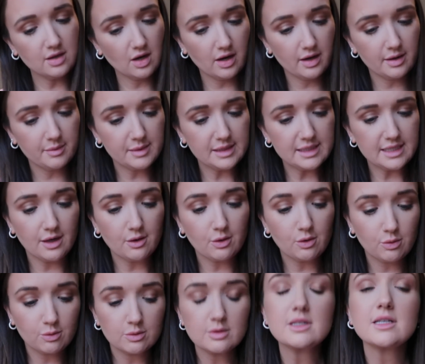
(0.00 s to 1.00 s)
time is now
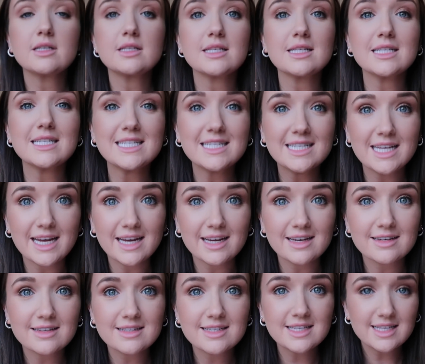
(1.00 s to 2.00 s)

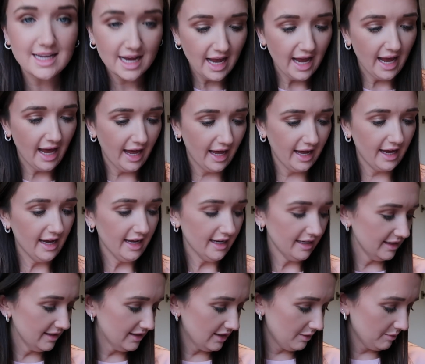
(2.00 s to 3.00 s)
5:45
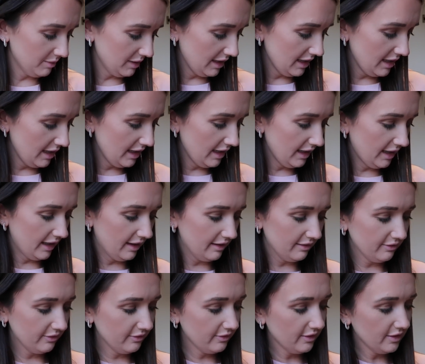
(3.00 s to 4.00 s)
and I'm gonna
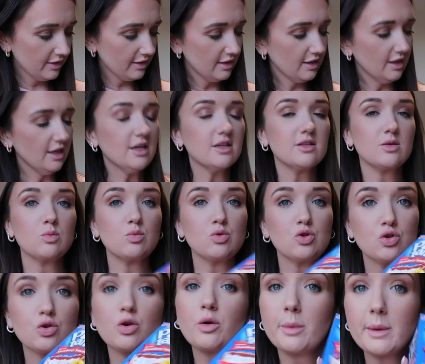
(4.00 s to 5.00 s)
have some
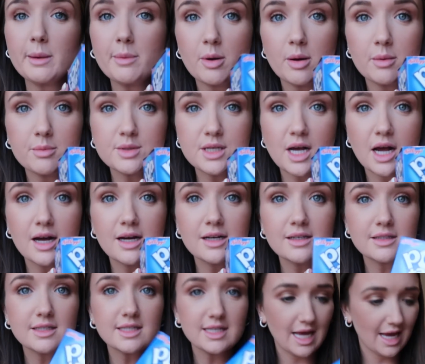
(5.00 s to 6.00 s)
strawberry pop
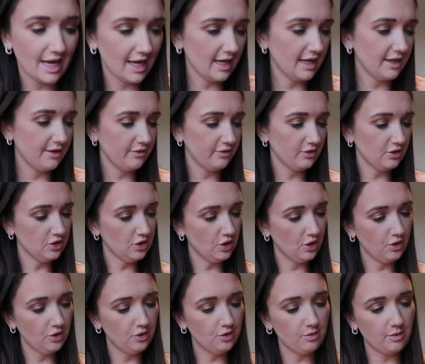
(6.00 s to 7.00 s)
tarts, and for
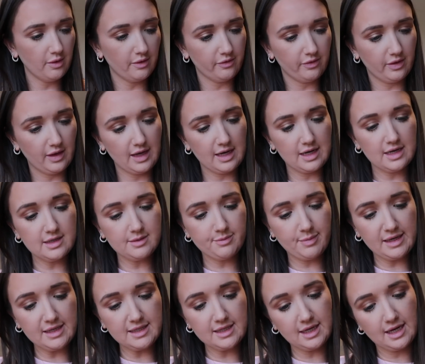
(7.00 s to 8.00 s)
two of these,
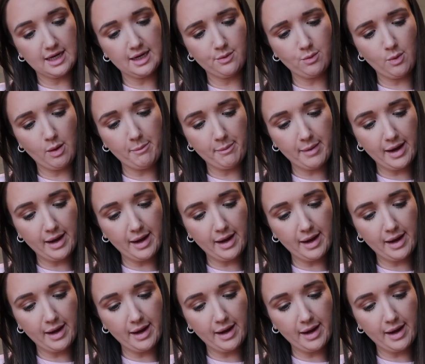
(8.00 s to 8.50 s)
basically one